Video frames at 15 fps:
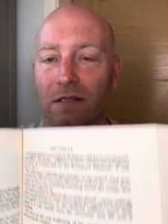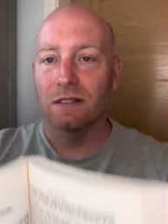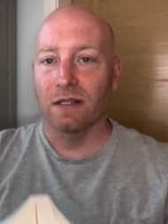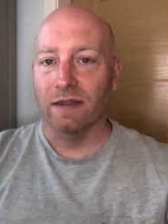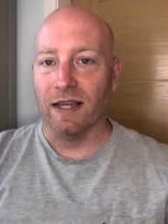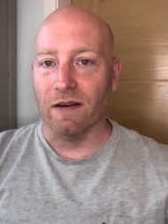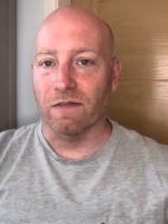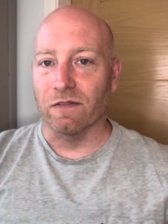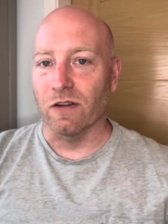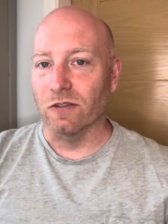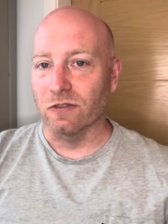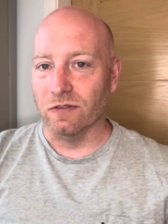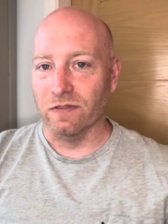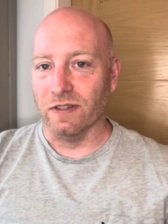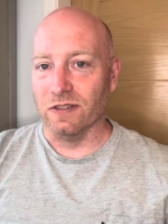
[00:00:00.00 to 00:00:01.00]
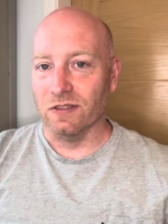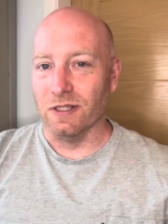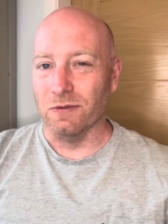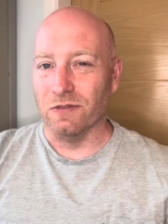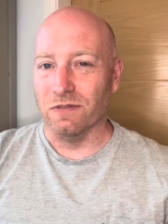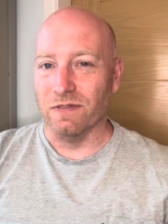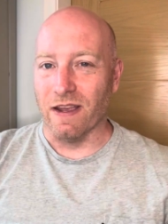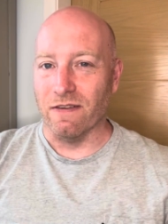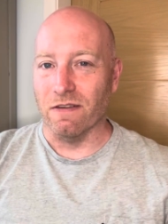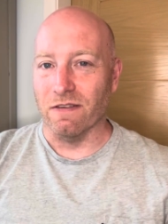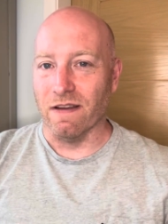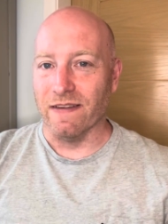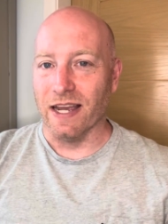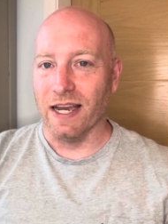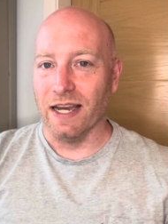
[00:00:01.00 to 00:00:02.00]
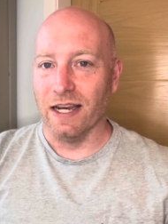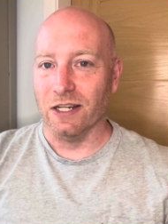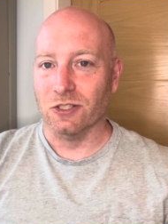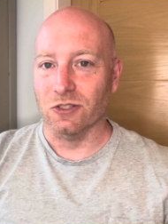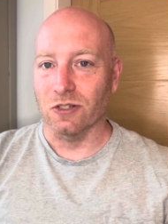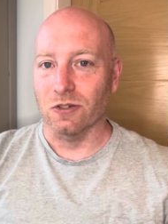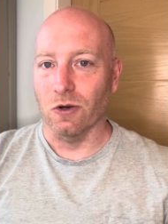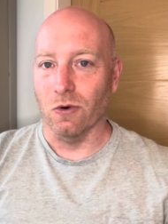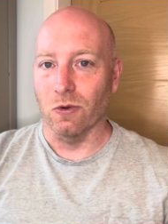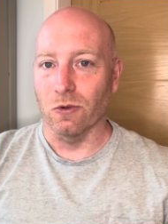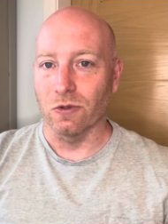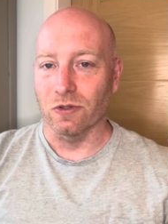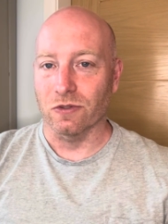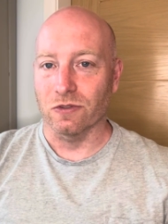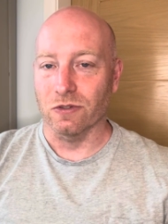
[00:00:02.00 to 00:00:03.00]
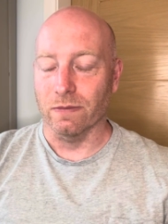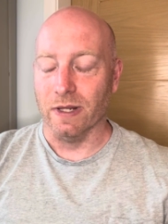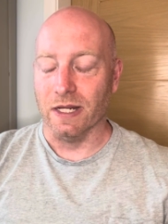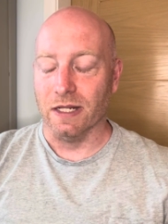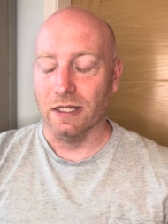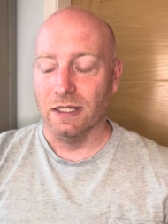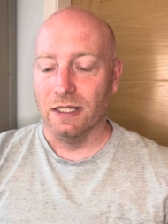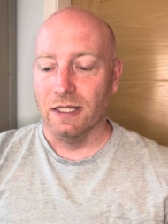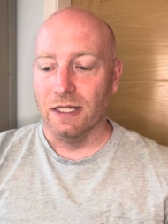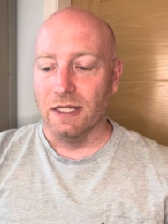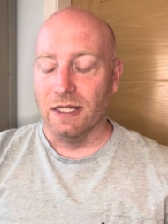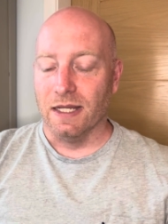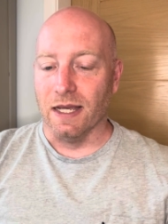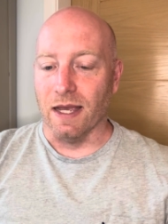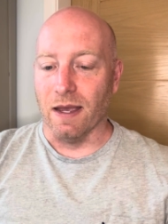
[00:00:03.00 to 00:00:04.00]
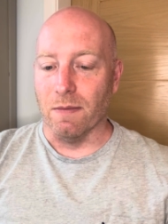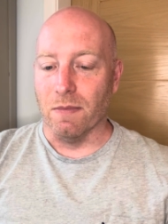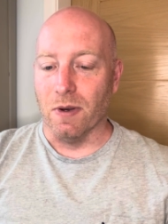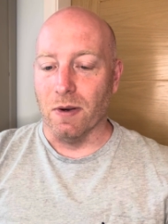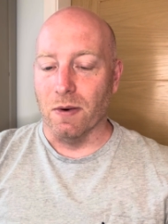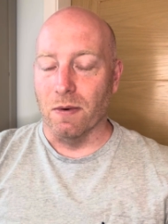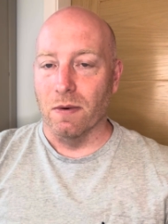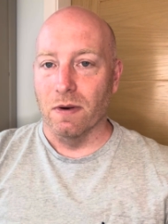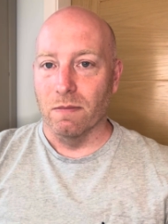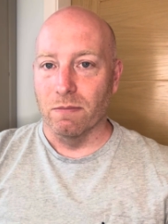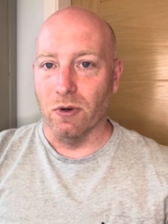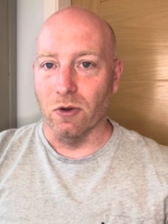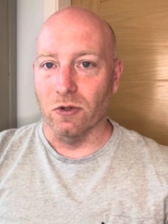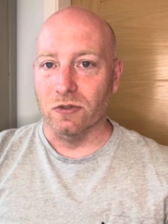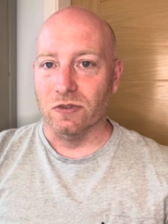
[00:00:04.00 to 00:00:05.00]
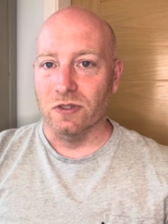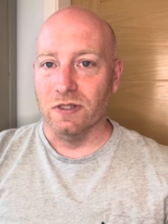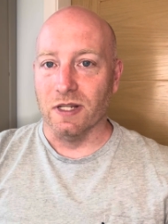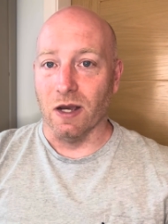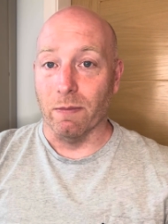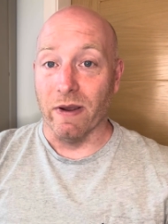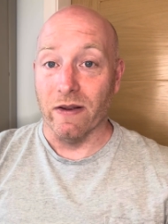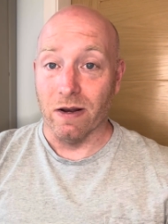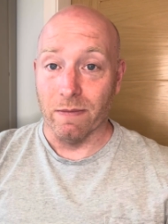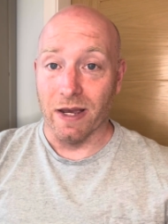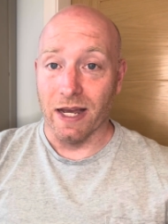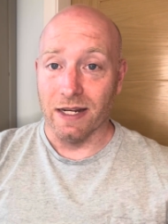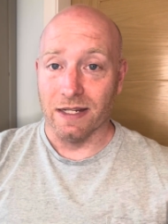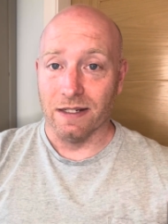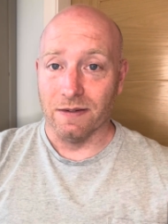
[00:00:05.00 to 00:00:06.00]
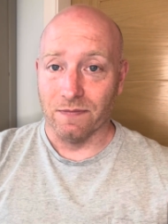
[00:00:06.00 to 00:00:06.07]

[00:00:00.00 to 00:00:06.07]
That font seems very, very harsh and cold to me. But now, bearing in mind,